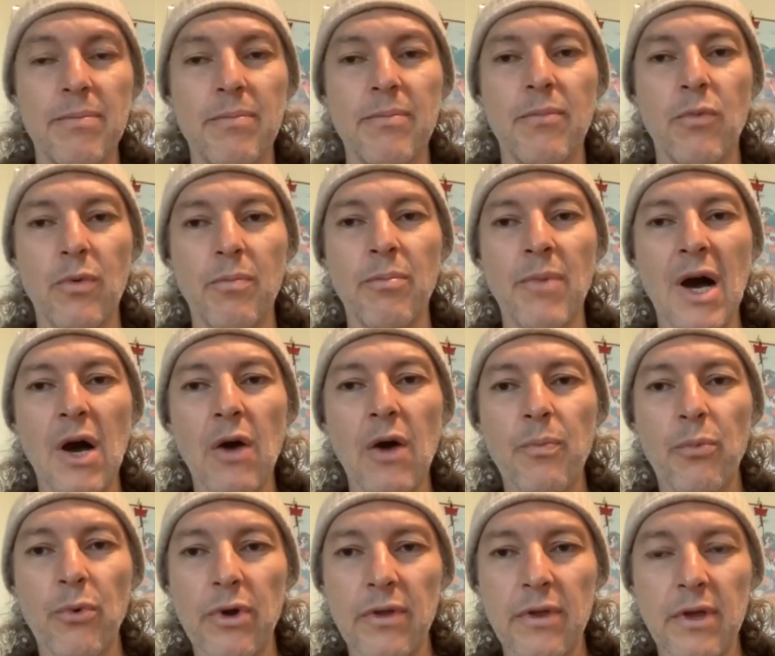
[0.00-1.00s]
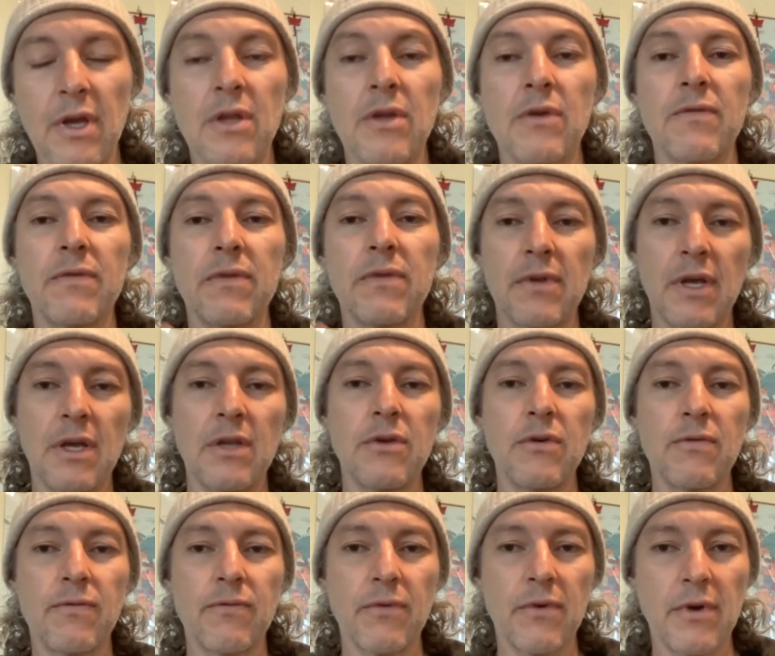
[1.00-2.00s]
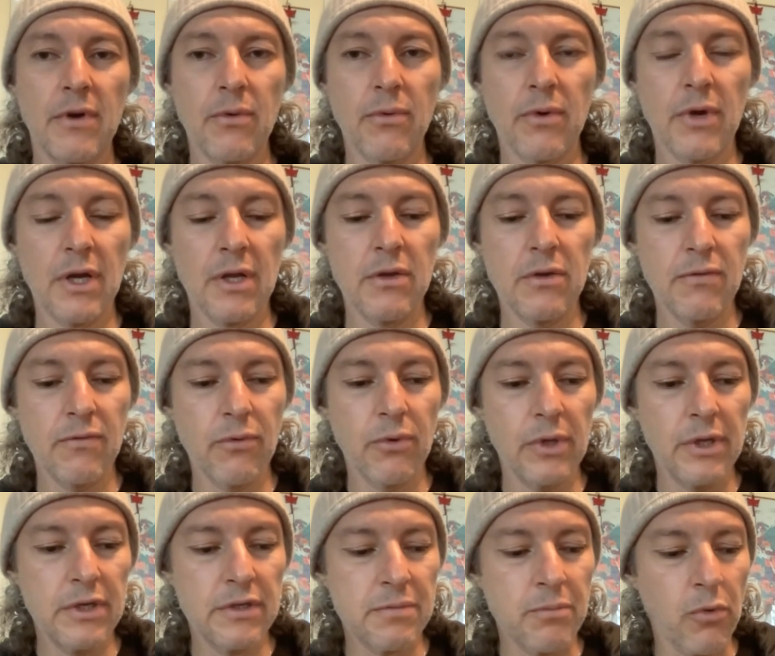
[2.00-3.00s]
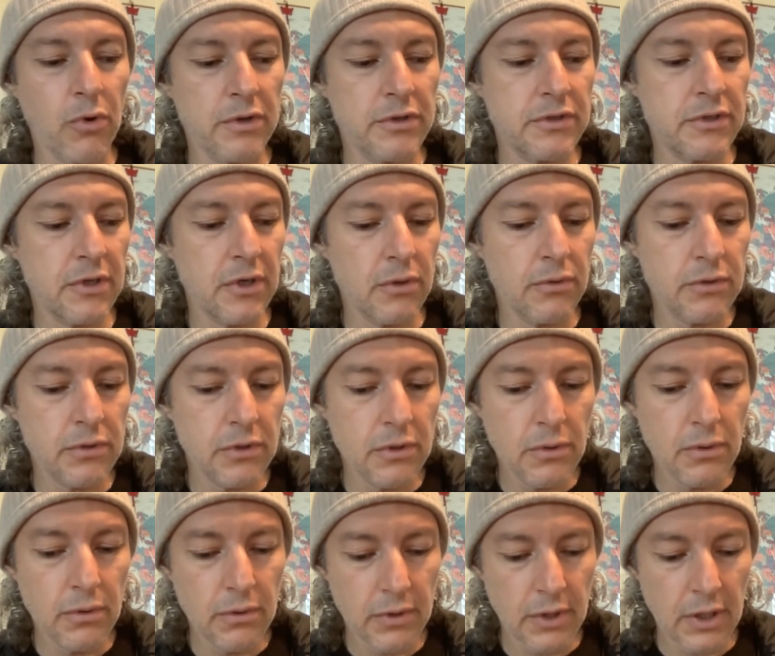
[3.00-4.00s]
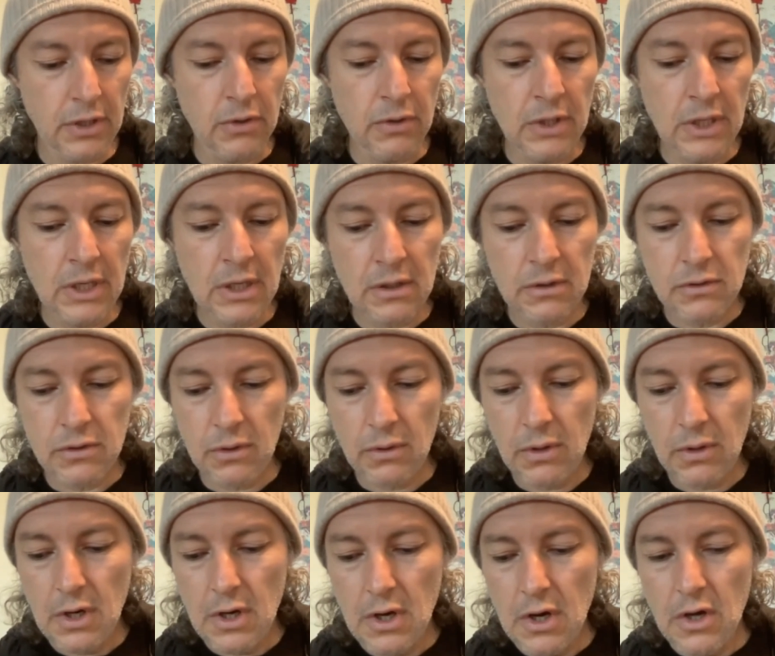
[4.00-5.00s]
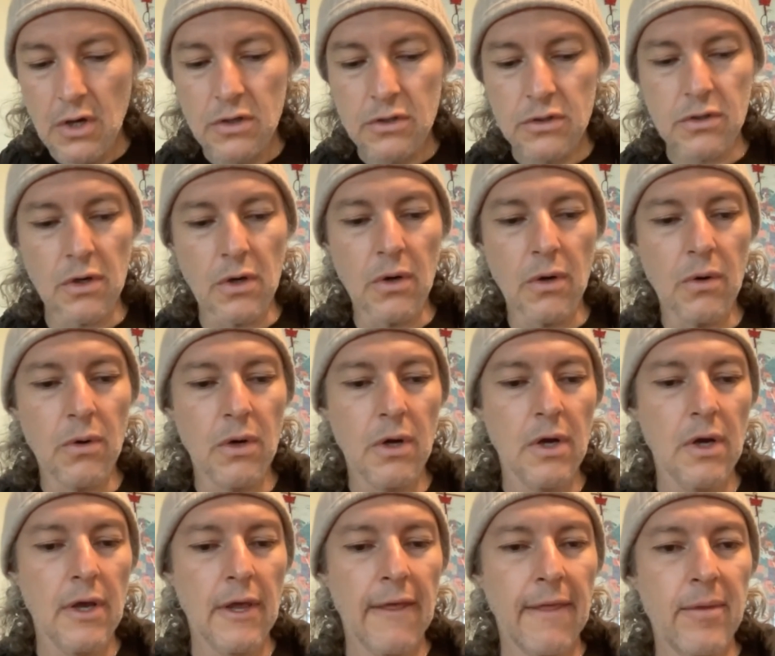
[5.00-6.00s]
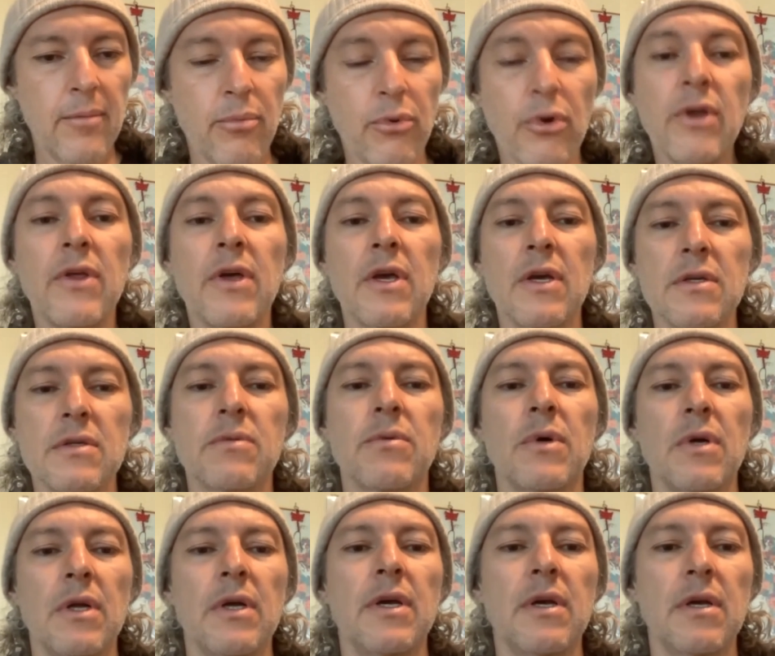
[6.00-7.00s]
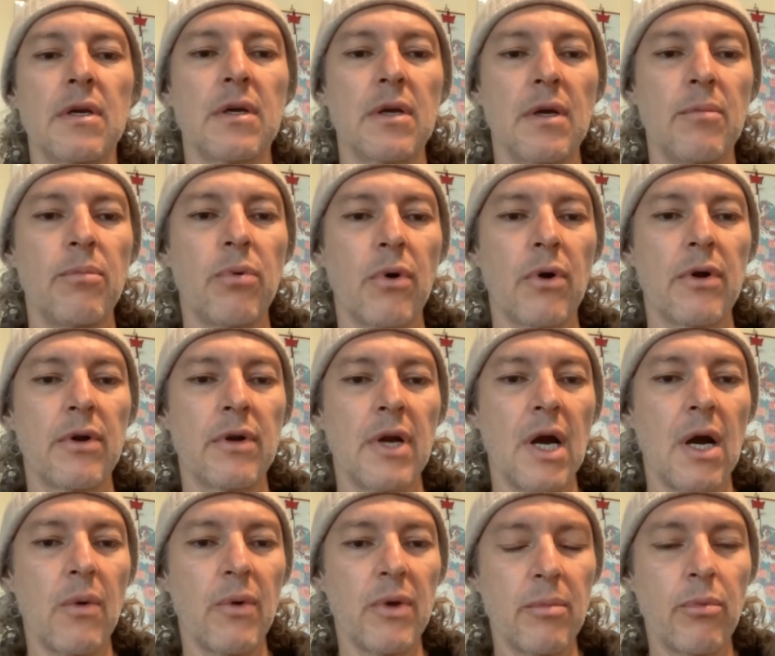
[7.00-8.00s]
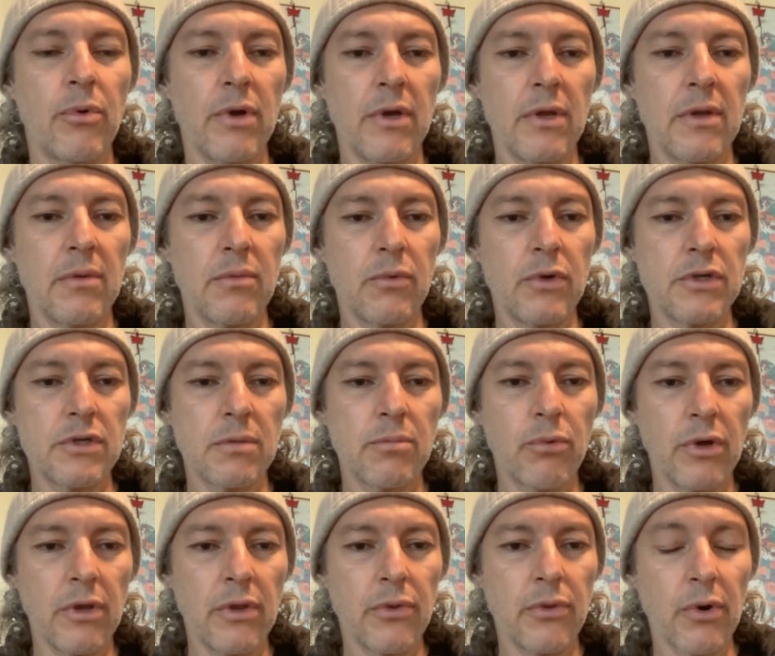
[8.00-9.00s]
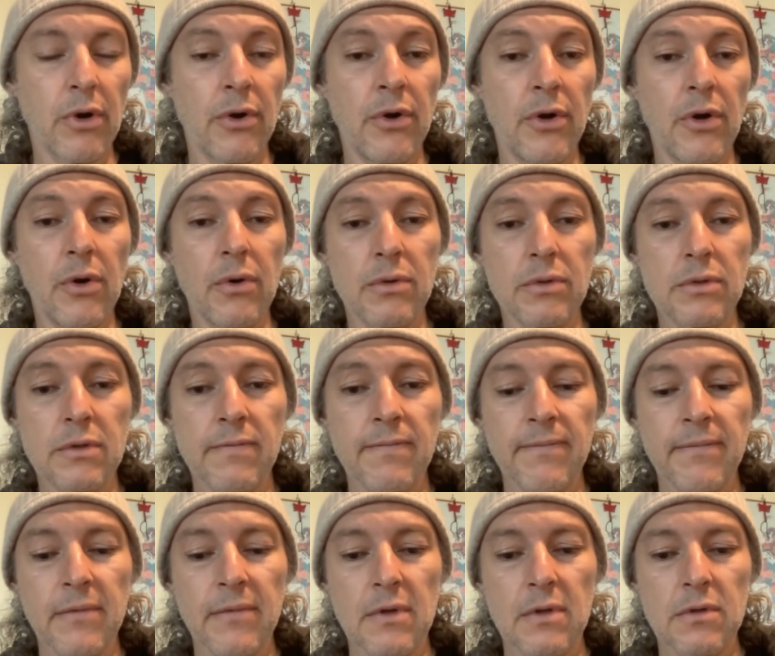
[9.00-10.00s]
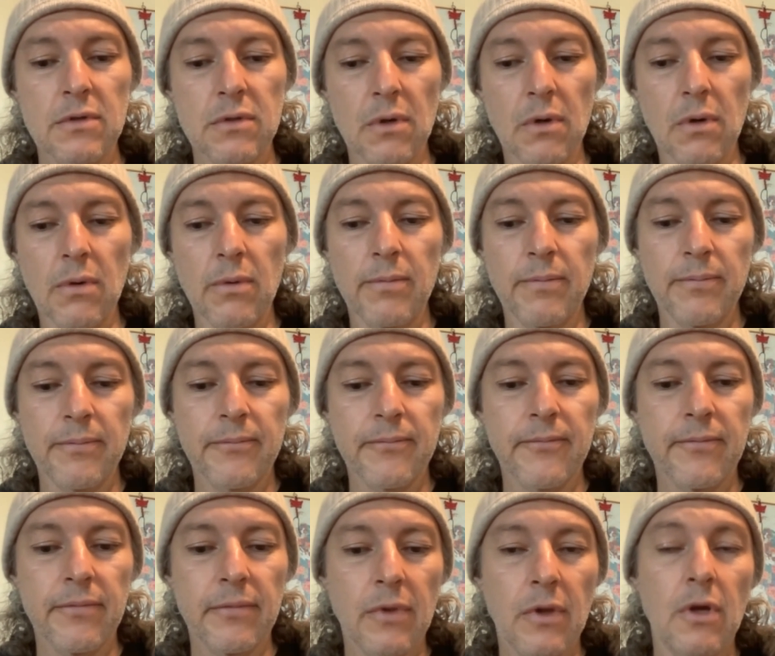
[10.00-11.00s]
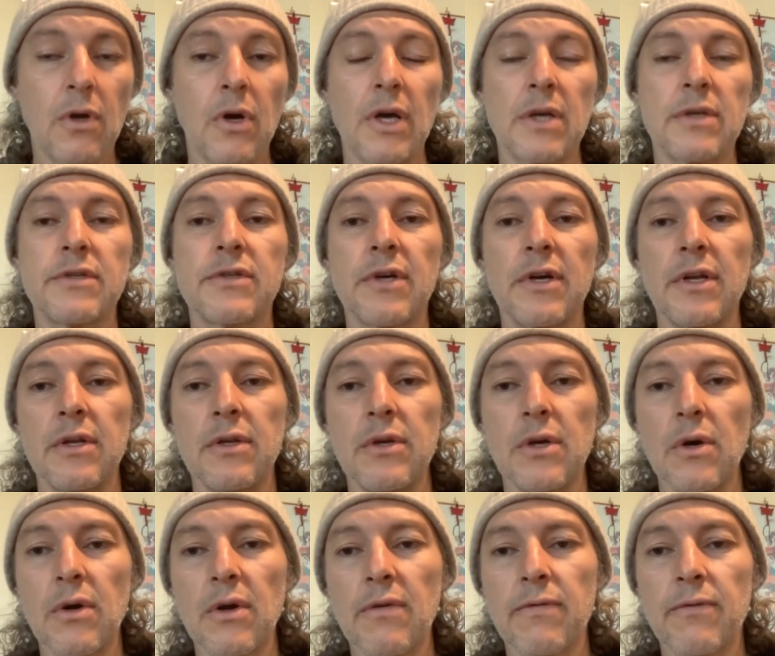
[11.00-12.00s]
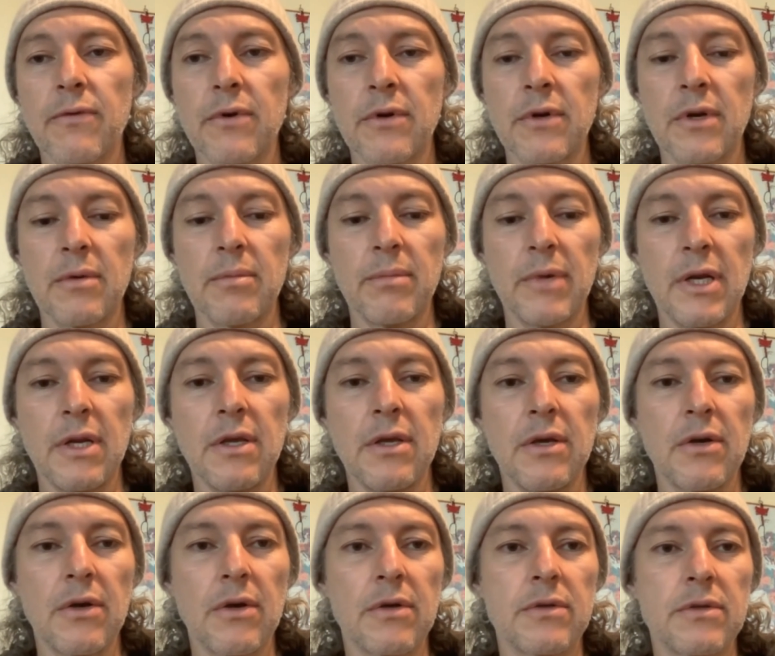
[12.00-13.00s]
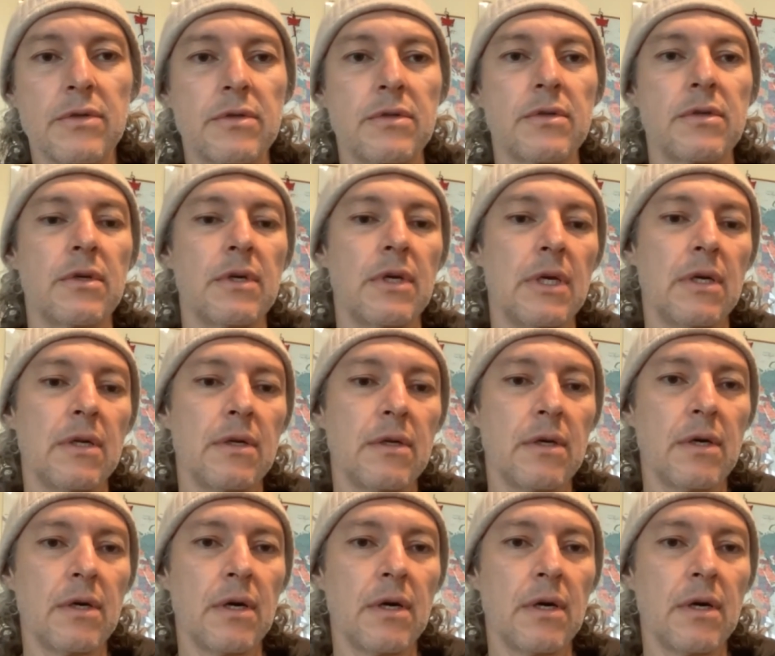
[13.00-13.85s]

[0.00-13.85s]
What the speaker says: were mouth breathing, and you've released more CO2 than you needed to. So breathing is really important, how we breathe, and we should breathe through our nose. So I studied yoga for many years, and